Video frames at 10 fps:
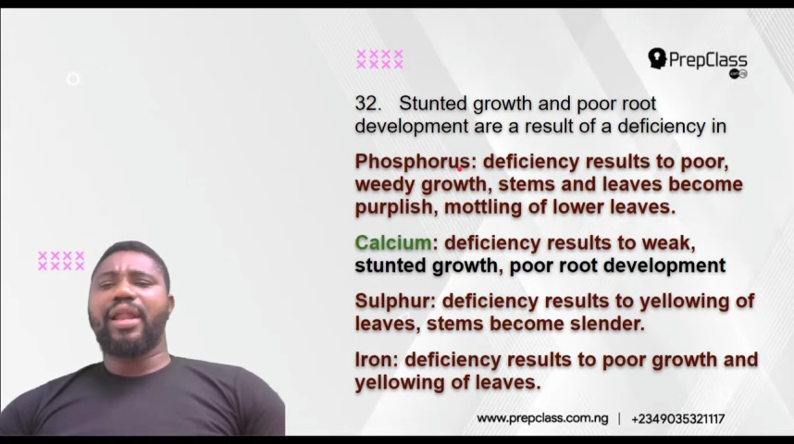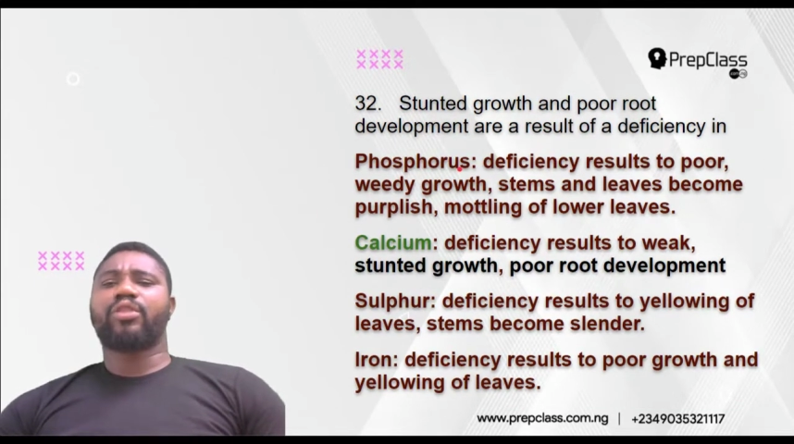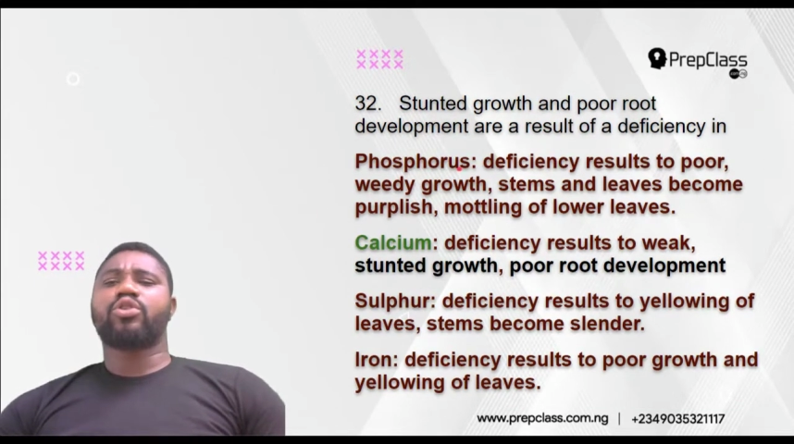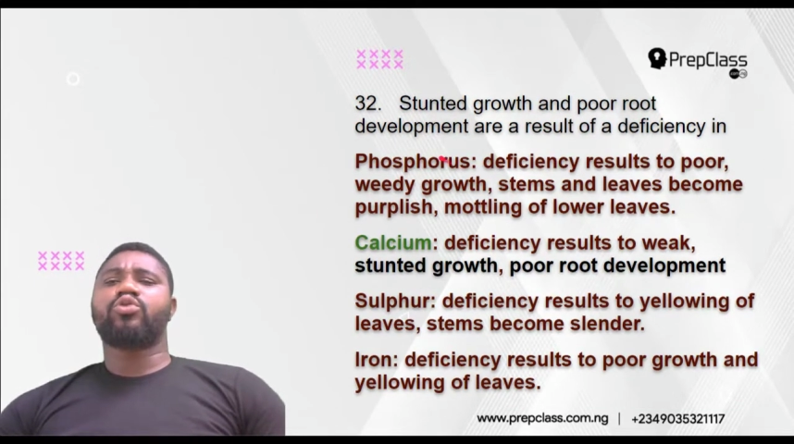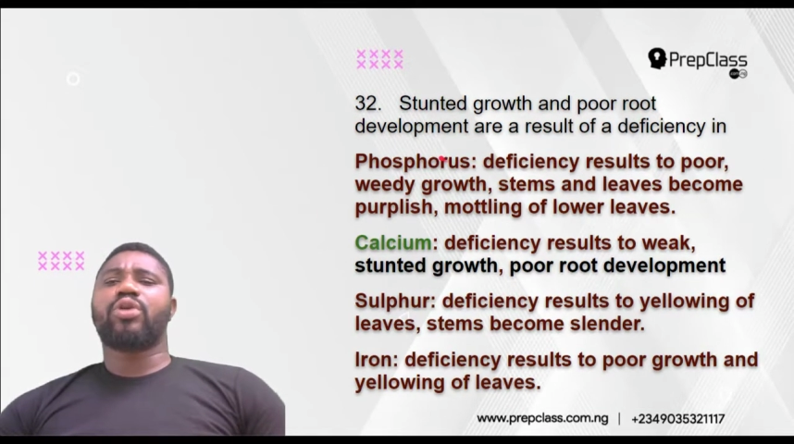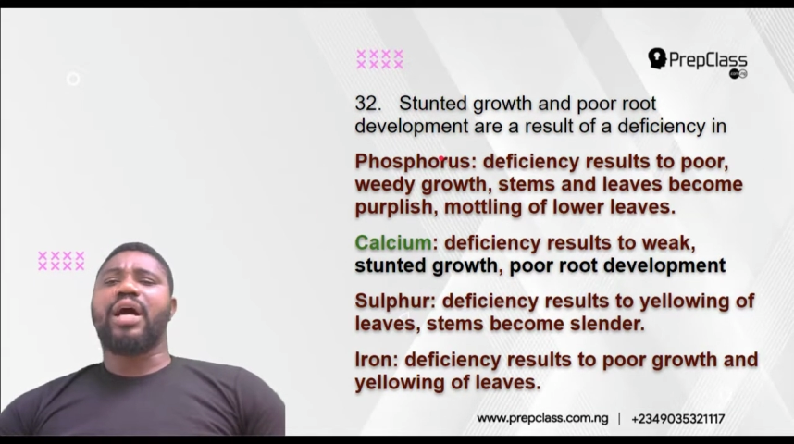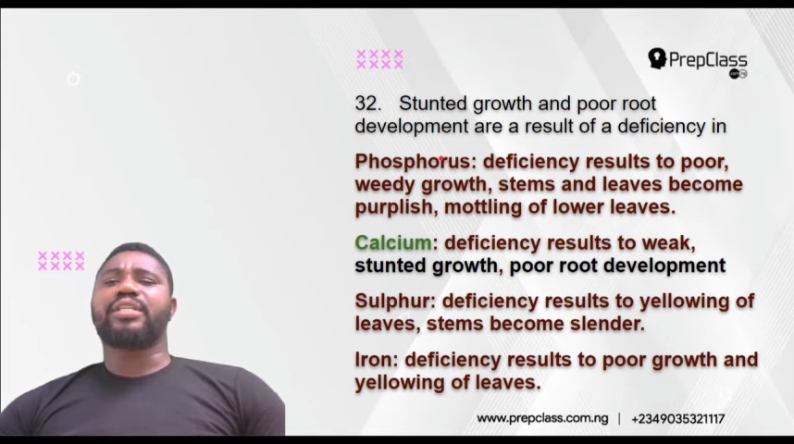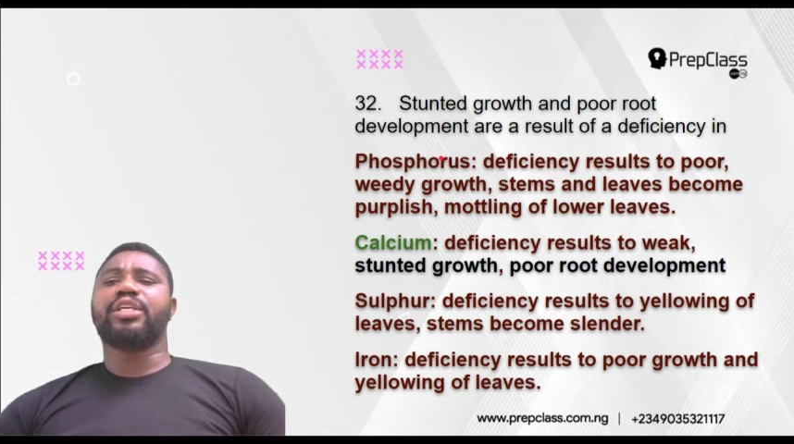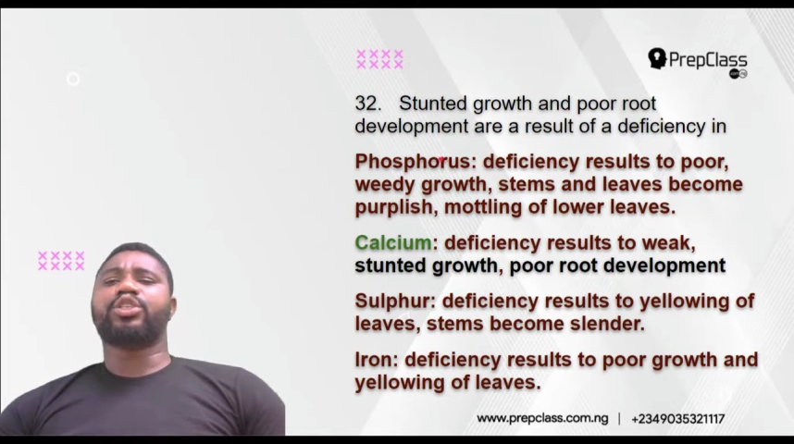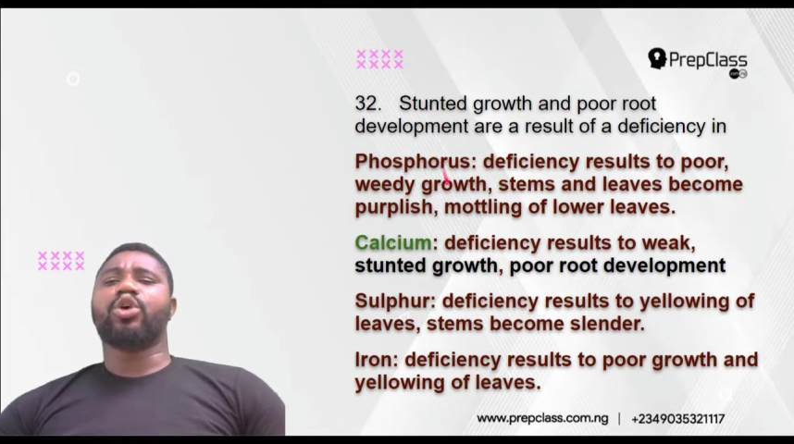let us look
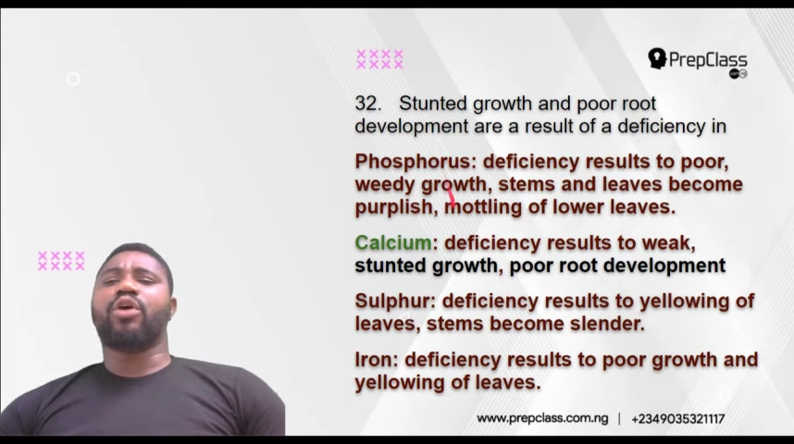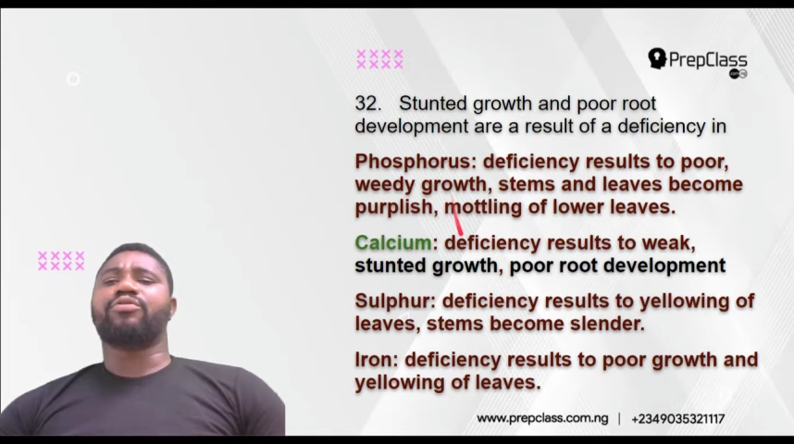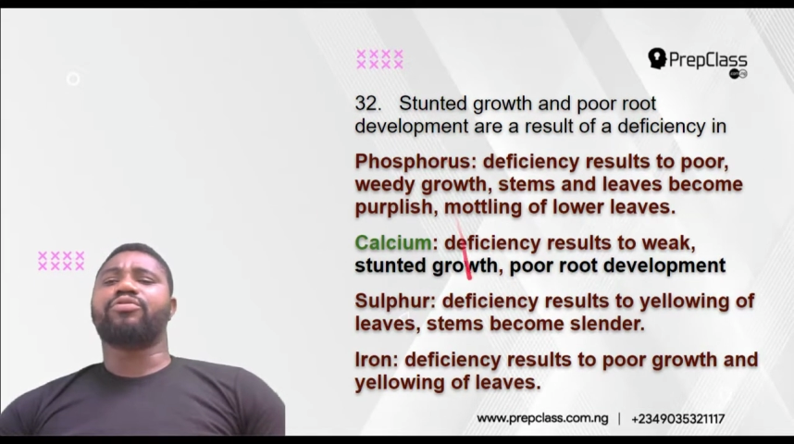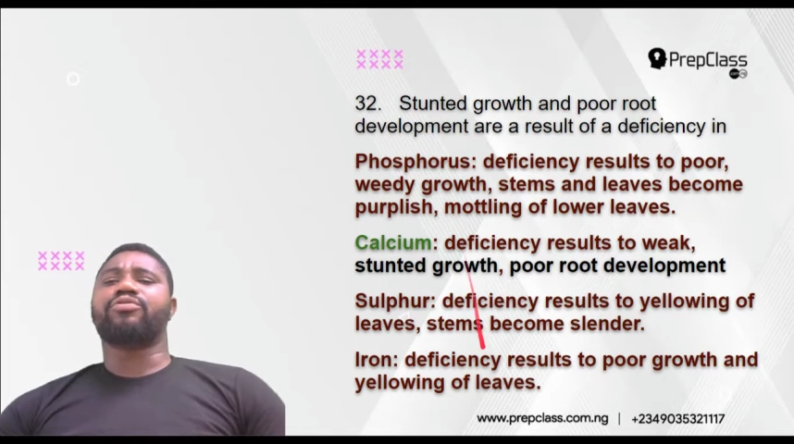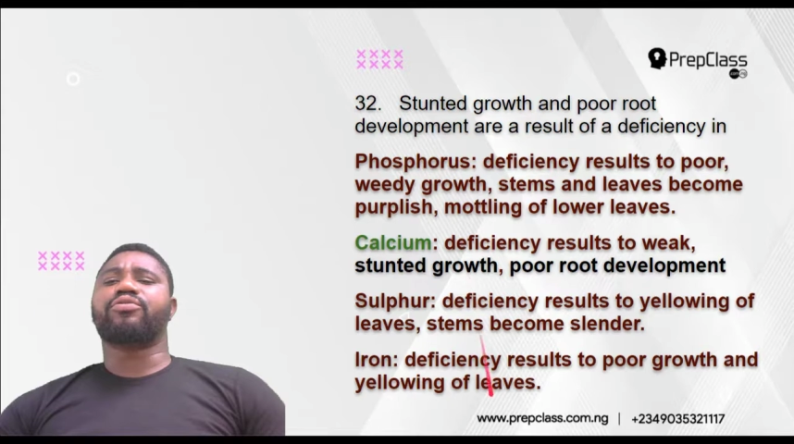at each of